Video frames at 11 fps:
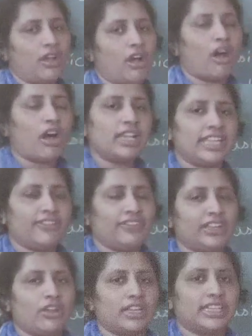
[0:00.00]
All
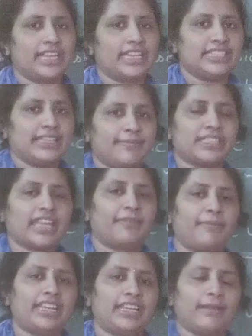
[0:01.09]
living organisms are
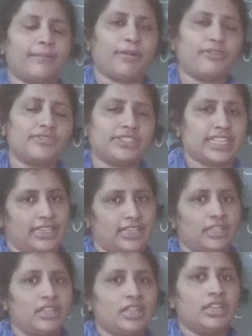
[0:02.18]
made up of cell.
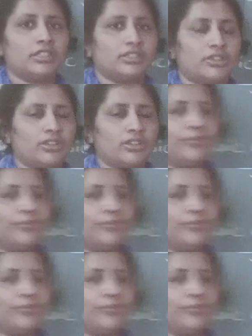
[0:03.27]
So